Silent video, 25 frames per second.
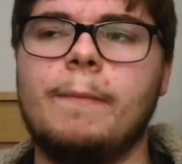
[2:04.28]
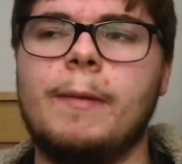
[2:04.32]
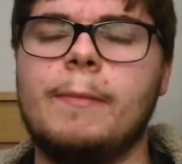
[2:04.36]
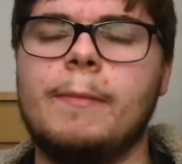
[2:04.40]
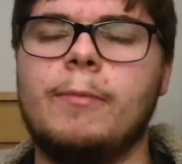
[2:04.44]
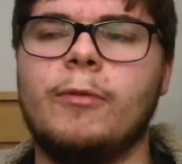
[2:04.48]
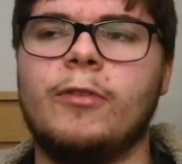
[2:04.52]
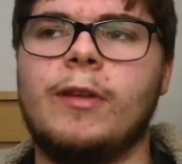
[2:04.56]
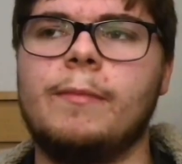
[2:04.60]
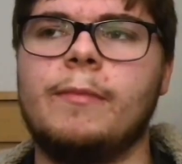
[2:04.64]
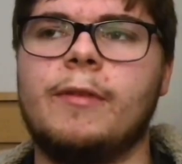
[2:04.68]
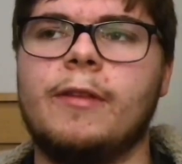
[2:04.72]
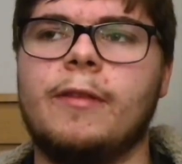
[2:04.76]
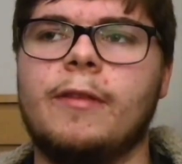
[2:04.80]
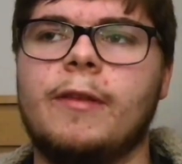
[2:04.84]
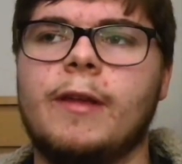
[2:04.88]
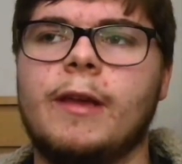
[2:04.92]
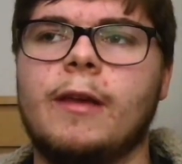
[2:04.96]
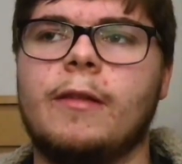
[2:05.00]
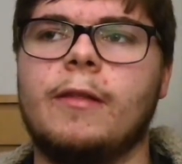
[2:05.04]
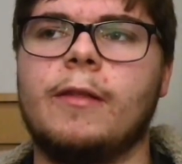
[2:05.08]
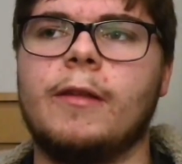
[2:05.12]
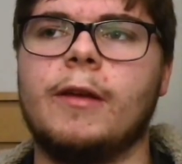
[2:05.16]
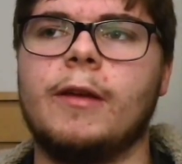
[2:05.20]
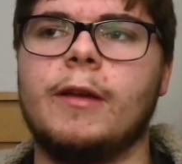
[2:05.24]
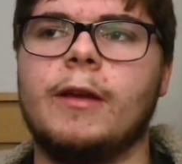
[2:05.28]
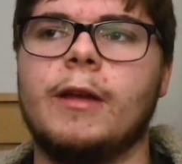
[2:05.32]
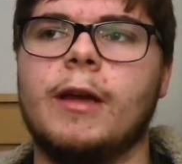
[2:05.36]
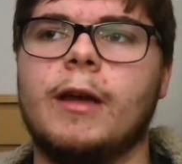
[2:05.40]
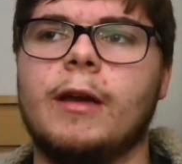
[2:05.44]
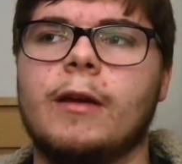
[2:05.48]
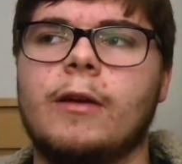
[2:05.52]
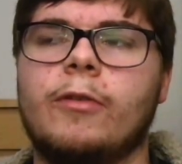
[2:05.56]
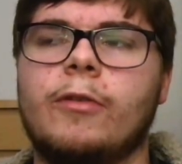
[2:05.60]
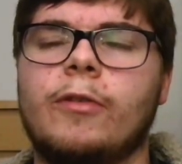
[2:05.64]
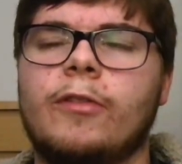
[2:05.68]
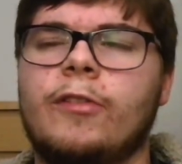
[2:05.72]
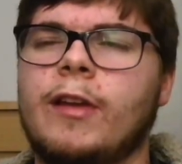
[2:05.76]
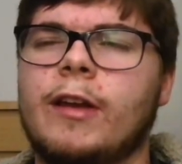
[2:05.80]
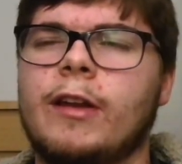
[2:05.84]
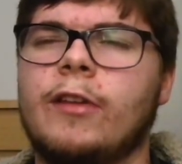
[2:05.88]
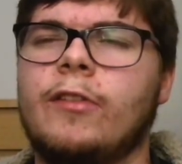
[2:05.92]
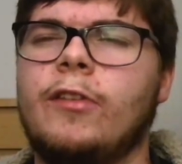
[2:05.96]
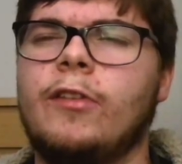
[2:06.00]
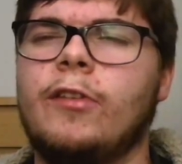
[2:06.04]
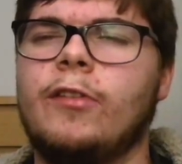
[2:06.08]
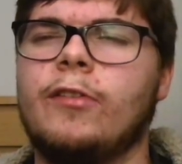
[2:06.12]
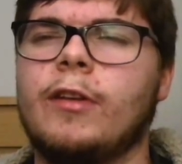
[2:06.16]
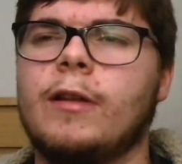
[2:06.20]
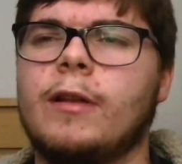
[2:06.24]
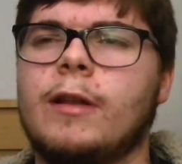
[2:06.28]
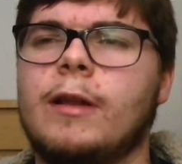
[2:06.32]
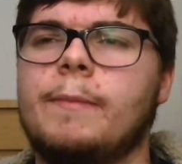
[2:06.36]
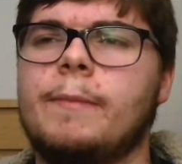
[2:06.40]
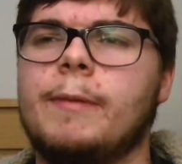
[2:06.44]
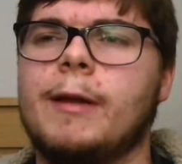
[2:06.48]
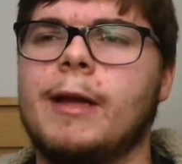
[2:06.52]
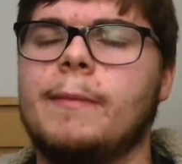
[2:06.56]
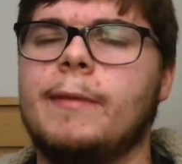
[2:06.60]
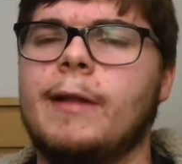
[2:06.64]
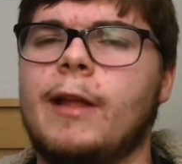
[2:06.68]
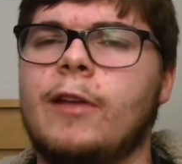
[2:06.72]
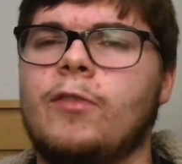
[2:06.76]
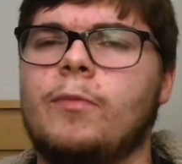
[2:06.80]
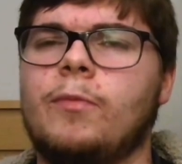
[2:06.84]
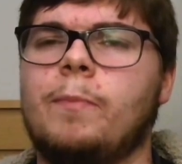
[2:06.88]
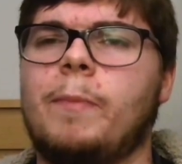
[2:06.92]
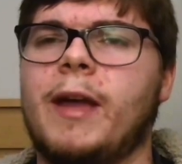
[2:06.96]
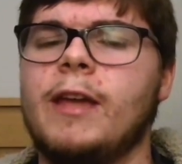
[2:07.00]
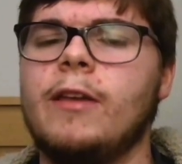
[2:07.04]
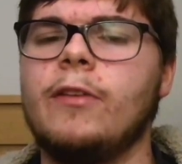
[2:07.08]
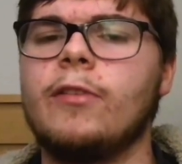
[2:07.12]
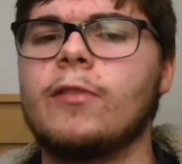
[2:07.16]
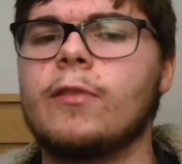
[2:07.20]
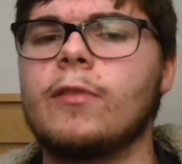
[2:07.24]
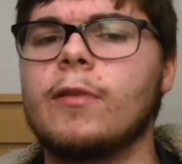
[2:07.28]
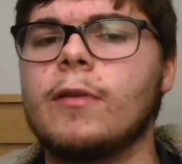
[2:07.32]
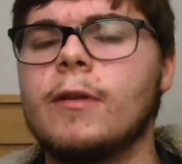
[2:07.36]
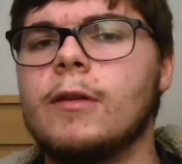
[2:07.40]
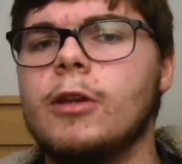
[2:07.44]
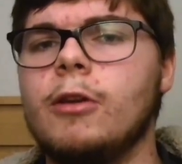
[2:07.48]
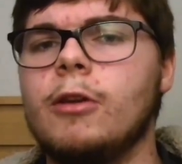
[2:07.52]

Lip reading: People seem to think that Christianity suddenly became less based.